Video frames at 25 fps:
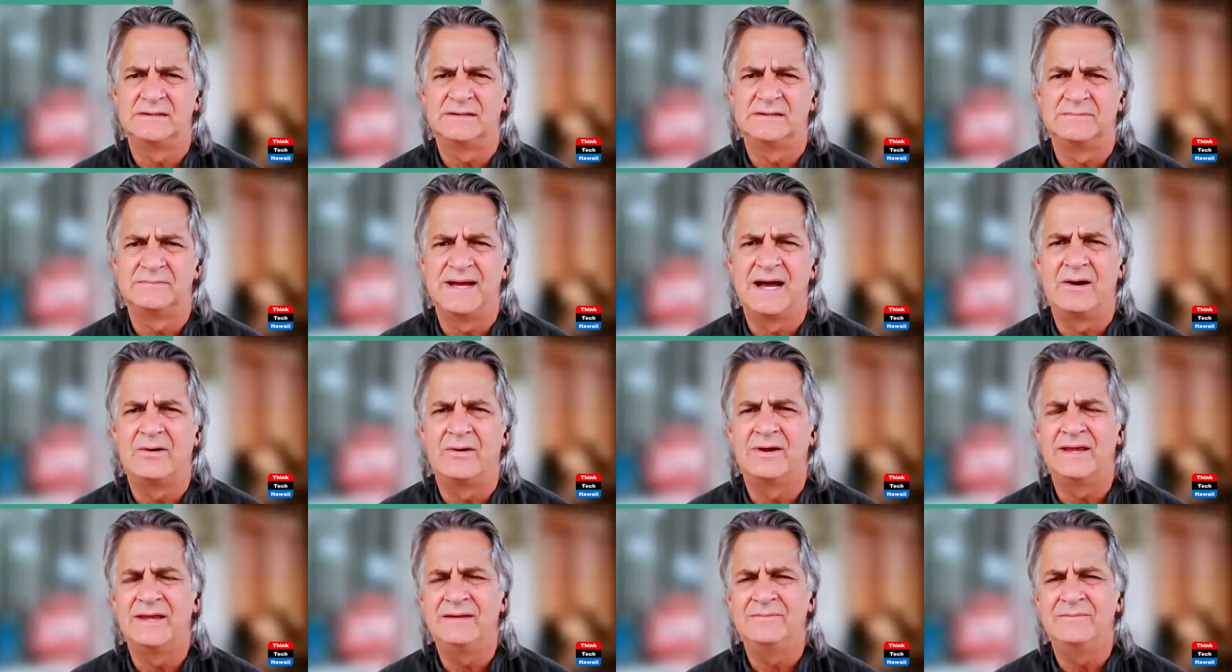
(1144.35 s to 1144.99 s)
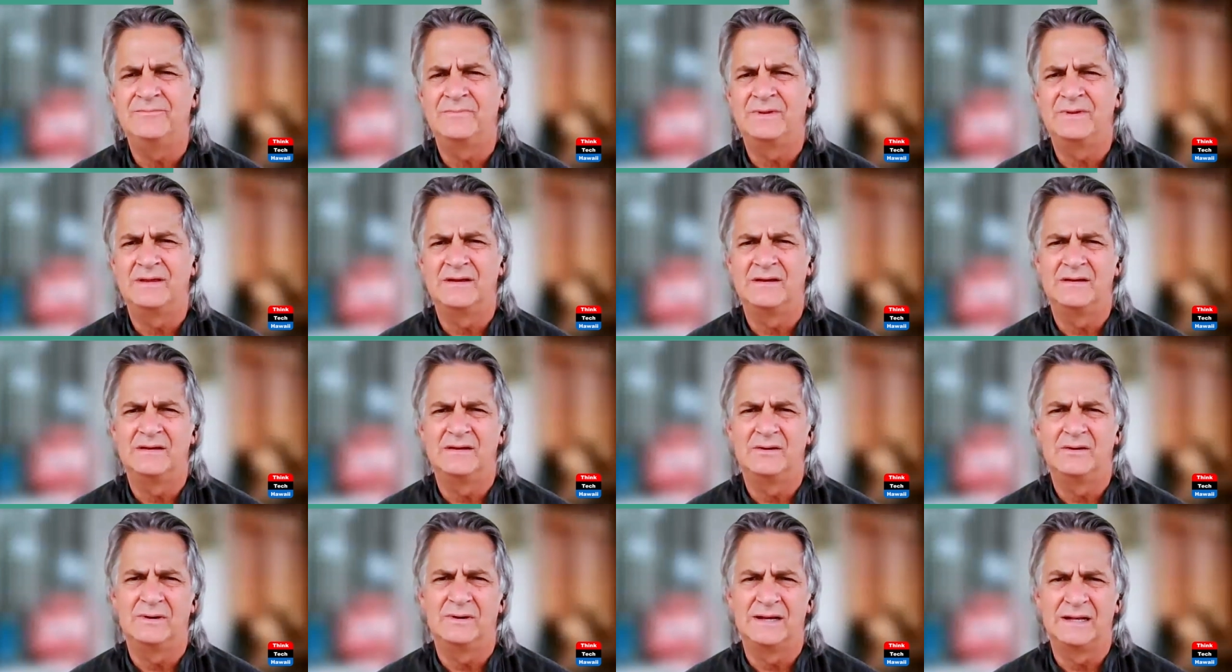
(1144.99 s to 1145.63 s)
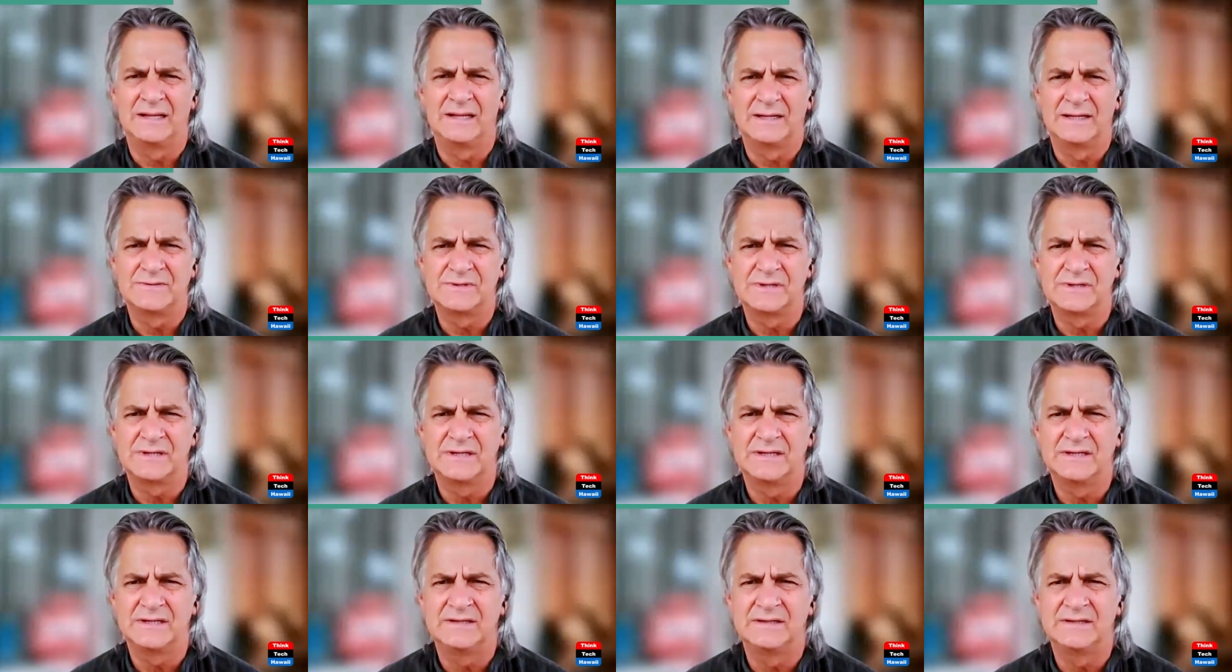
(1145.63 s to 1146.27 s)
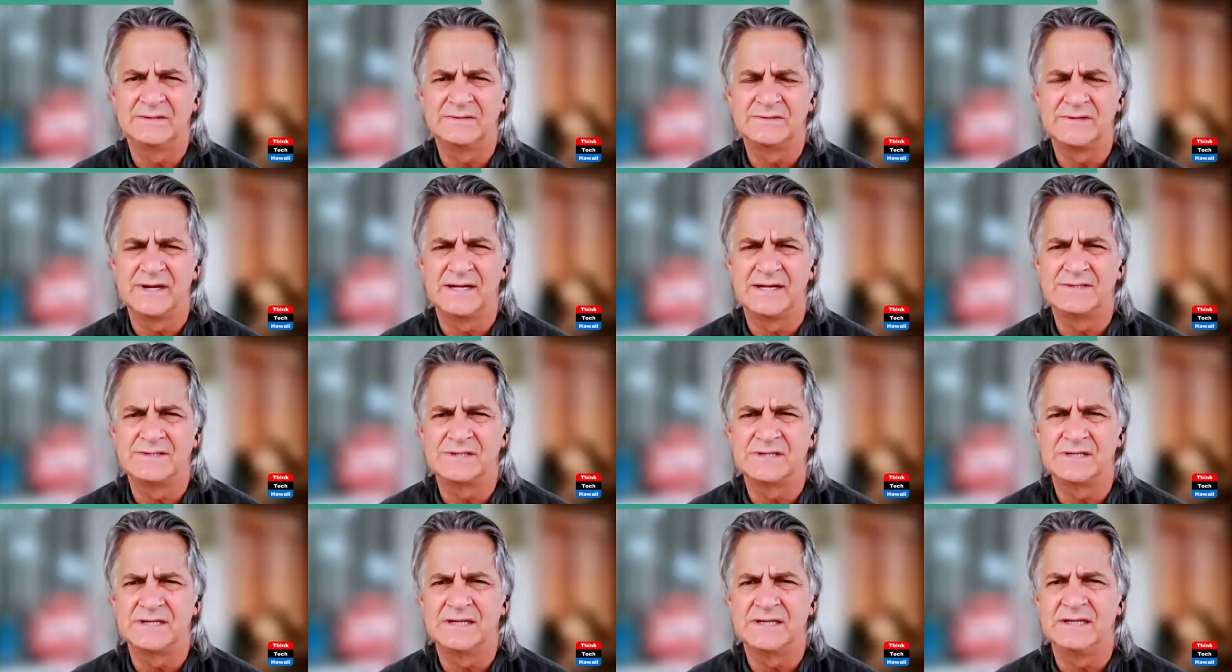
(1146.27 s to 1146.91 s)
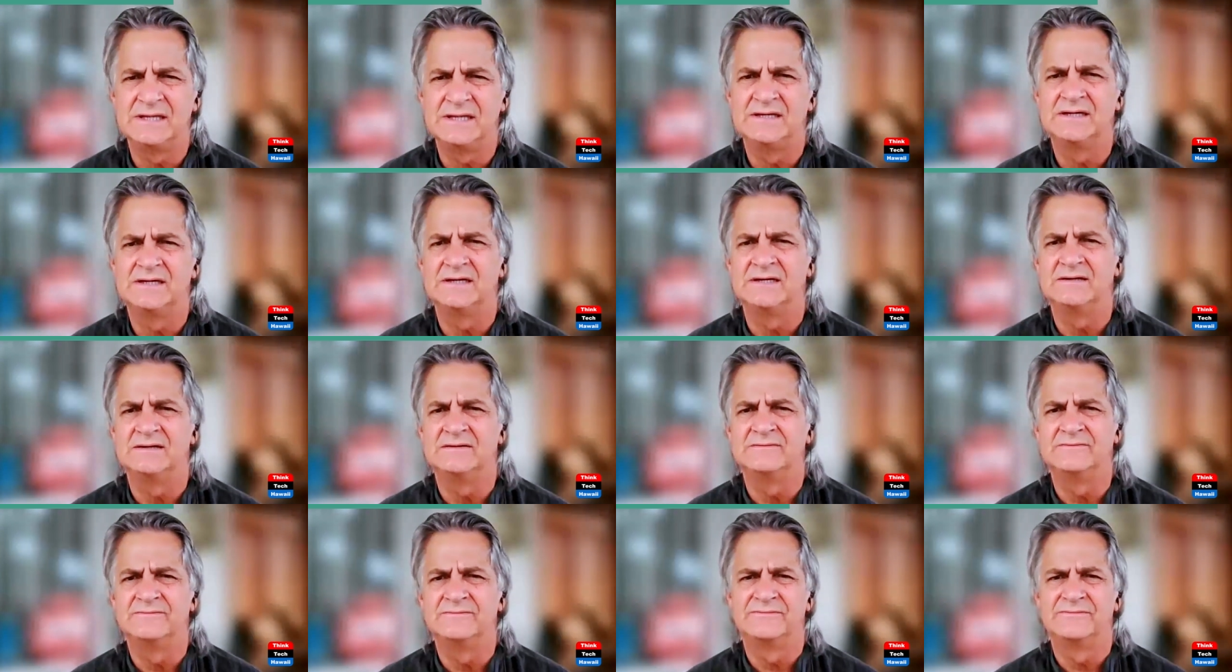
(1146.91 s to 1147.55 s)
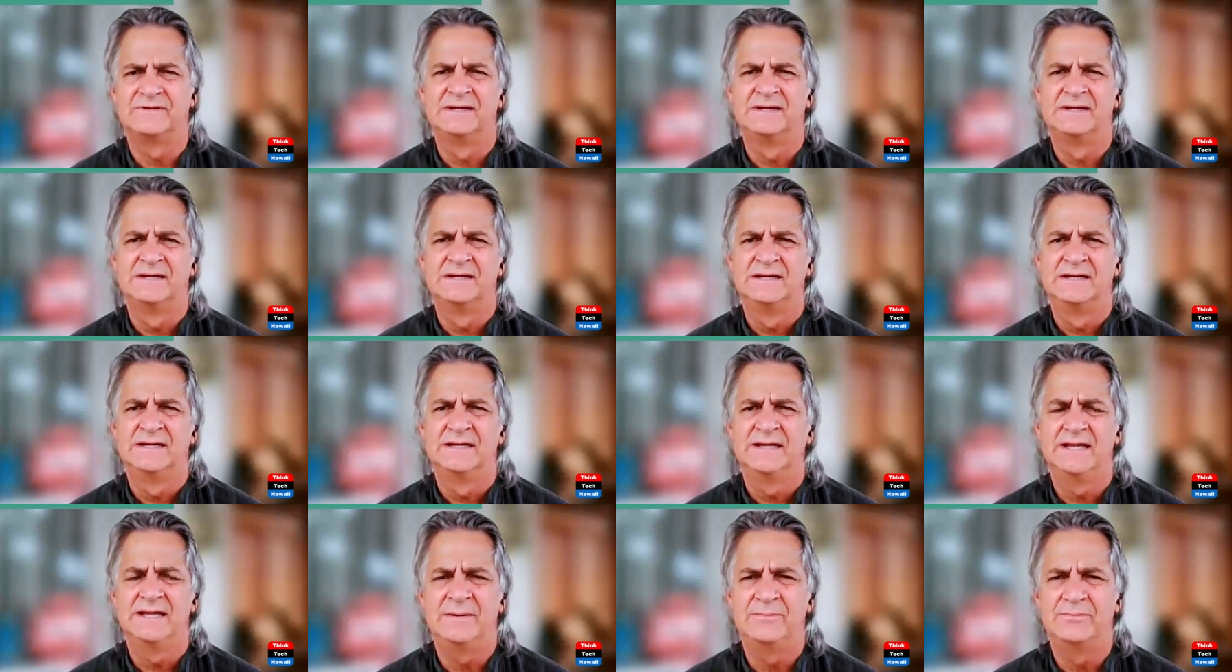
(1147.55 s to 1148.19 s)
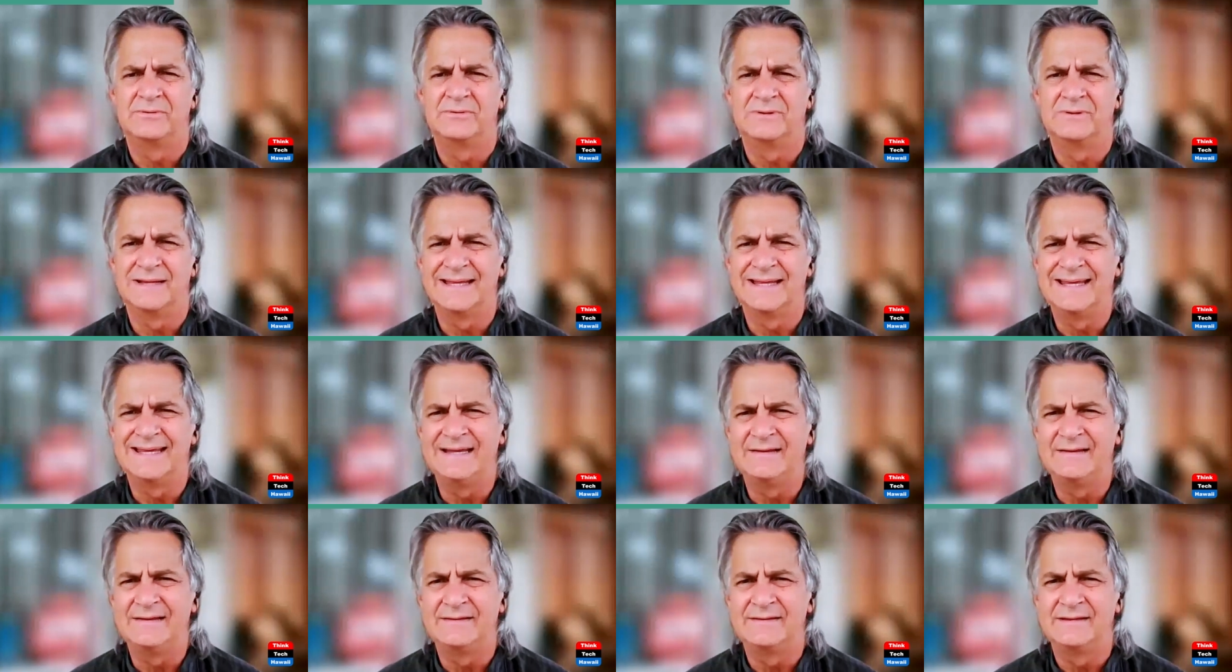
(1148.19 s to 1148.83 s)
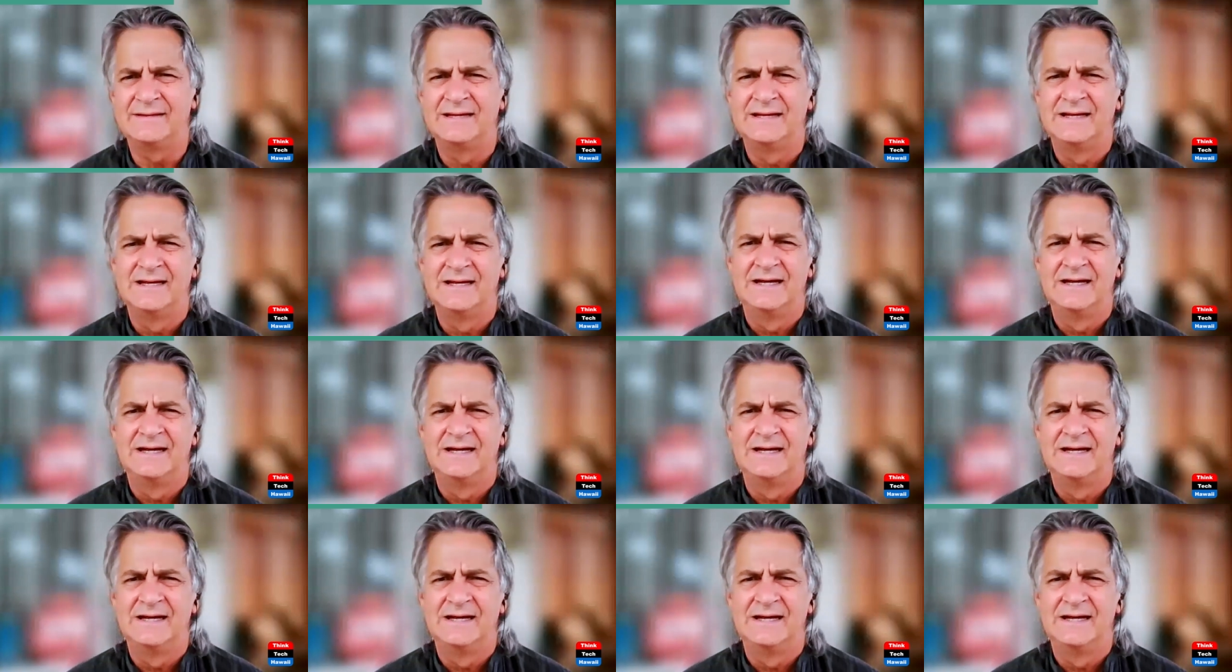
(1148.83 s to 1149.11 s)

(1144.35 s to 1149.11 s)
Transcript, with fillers: Maui and Hawaiian Electric and the tragedy of April 8th,